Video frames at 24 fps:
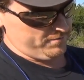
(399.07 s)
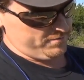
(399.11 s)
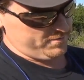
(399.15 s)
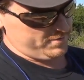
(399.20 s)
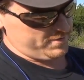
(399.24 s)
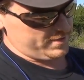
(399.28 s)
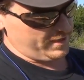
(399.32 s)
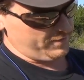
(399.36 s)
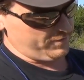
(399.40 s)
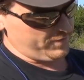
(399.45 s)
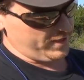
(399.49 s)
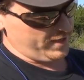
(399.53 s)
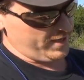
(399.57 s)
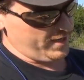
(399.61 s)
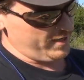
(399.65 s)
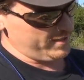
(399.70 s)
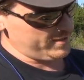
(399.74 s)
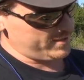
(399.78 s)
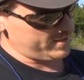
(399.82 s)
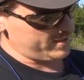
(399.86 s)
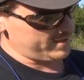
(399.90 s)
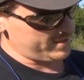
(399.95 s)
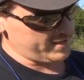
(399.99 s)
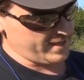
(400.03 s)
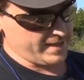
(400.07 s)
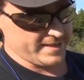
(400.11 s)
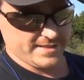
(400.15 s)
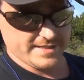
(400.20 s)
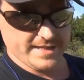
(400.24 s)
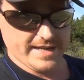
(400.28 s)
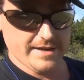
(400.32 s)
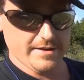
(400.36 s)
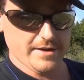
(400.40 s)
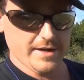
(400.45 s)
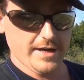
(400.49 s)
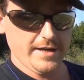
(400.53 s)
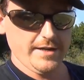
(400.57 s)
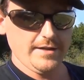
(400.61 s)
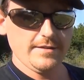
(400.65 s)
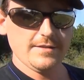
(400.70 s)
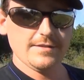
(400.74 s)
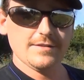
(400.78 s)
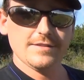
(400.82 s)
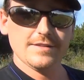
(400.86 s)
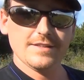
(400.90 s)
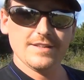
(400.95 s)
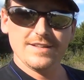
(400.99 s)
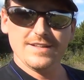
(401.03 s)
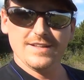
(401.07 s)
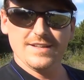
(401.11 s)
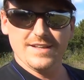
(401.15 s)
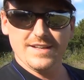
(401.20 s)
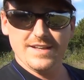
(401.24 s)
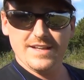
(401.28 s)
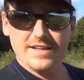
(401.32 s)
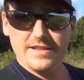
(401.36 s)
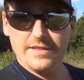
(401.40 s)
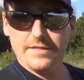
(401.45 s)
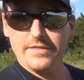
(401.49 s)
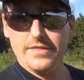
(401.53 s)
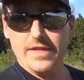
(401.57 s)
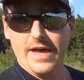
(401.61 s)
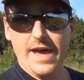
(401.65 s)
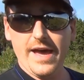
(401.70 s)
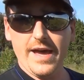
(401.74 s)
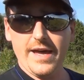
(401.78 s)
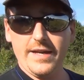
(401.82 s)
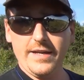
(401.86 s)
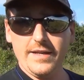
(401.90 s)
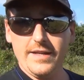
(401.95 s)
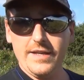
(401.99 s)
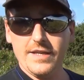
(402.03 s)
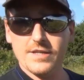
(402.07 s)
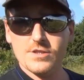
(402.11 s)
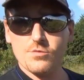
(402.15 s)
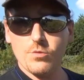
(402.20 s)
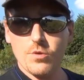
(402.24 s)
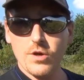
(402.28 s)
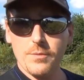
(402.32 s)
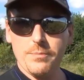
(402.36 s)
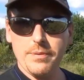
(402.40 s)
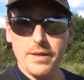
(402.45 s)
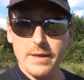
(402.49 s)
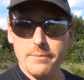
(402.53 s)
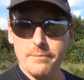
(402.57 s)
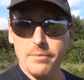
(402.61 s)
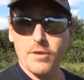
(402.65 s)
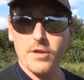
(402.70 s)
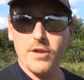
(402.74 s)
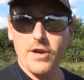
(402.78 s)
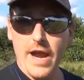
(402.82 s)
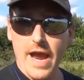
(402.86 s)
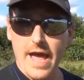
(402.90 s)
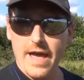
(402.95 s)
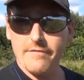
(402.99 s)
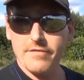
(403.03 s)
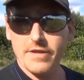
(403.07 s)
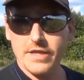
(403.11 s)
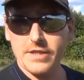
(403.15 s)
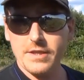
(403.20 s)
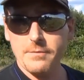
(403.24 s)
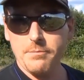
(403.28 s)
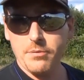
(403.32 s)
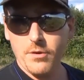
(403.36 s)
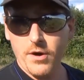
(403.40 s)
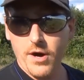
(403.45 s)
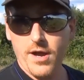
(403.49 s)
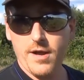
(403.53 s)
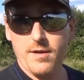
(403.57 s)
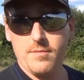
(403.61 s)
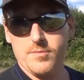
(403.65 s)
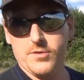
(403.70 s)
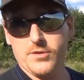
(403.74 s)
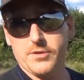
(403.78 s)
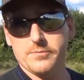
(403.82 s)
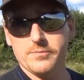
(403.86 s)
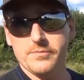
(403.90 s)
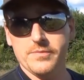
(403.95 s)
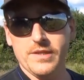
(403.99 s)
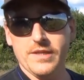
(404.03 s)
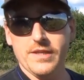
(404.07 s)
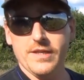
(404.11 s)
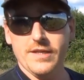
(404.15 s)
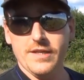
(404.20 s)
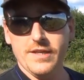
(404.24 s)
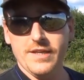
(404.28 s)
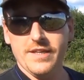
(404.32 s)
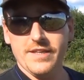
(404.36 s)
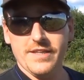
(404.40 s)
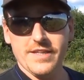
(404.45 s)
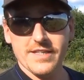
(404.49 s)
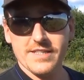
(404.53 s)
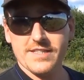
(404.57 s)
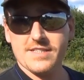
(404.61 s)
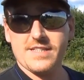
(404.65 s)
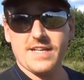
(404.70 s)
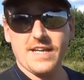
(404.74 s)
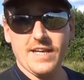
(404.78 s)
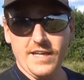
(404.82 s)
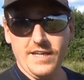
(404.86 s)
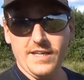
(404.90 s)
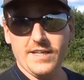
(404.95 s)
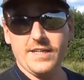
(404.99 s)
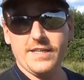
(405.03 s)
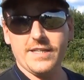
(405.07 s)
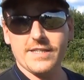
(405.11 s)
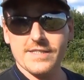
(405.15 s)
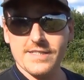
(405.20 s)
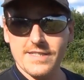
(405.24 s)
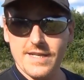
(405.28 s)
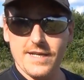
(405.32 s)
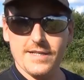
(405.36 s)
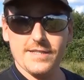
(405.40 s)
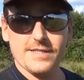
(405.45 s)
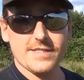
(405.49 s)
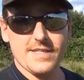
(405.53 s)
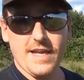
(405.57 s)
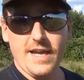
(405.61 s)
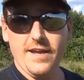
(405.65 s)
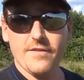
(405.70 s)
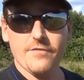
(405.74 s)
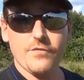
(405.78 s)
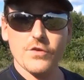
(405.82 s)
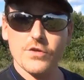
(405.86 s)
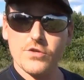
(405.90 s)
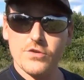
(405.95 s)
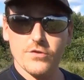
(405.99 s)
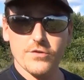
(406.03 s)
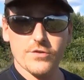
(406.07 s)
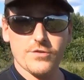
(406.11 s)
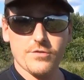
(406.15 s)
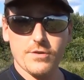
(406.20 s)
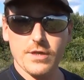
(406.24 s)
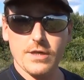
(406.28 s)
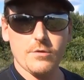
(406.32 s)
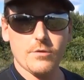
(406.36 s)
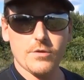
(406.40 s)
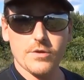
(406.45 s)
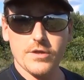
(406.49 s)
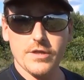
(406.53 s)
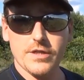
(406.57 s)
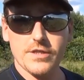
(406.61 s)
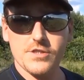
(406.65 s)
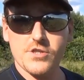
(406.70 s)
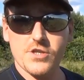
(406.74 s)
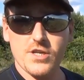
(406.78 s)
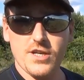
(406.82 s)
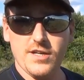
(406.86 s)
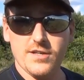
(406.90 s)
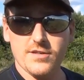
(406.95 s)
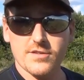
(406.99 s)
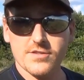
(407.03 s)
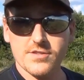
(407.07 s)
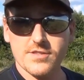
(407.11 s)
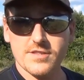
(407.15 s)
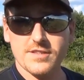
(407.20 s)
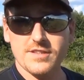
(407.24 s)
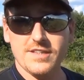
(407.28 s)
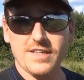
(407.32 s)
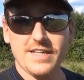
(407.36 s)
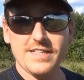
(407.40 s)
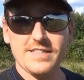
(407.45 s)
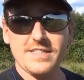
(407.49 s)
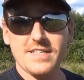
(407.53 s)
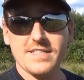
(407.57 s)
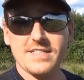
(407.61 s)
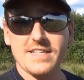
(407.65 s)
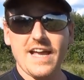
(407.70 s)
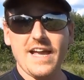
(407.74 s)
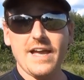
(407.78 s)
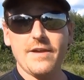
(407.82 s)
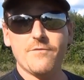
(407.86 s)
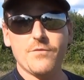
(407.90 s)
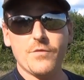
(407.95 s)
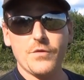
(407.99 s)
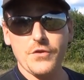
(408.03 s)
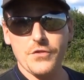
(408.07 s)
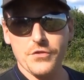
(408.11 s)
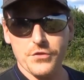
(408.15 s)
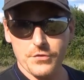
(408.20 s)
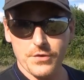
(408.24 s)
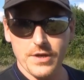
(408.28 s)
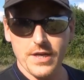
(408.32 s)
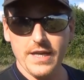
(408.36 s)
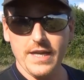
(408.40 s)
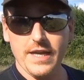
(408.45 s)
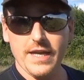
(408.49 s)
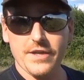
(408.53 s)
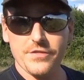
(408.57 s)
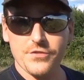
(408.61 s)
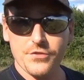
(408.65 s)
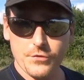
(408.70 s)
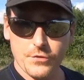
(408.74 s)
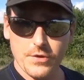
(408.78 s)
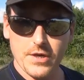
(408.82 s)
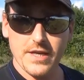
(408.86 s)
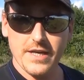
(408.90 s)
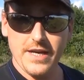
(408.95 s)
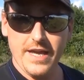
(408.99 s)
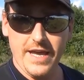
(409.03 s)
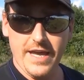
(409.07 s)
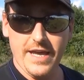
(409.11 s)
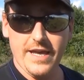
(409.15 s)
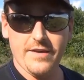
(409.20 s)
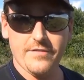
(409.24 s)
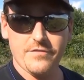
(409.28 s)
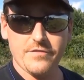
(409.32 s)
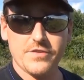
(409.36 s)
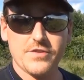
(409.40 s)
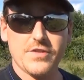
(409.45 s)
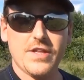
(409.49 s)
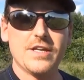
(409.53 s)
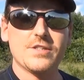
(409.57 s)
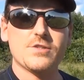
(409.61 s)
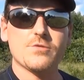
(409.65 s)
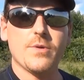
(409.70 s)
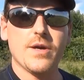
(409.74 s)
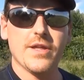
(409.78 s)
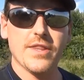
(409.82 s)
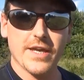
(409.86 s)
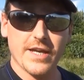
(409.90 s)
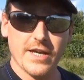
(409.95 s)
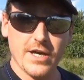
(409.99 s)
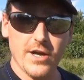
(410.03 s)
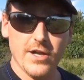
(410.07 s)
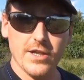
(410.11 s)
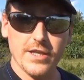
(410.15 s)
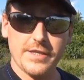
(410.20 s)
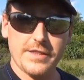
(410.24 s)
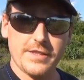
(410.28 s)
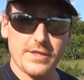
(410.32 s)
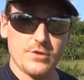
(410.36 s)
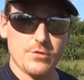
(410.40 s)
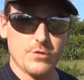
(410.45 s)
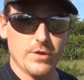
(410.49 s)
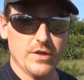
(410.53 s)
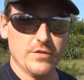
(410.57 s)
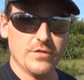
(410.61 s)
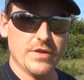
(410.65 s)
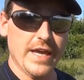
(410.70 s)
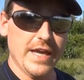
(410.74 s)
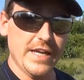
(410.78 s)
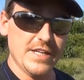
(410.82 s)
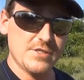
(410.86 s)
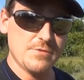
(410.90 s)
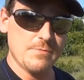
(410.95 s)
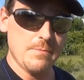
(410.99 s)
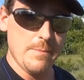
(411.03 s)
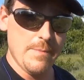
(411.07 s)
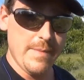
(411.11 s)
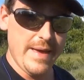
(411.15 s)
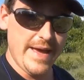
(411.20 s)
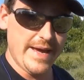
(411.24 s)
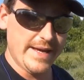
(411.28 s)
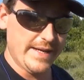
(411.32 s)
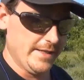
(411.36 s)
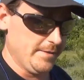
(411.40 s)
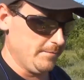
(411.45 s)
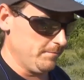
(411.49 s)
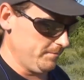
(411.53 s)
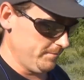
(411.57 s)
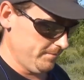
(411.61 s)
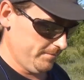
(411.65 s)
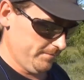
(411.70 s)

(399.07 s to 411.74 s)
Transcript: Safety on, since that's now hot. That is where people are having the problem. This gun is not designed for 2 3/4 inch shells. It's designed for 3 3.5. That's why they call it the 12 gauge Magnum.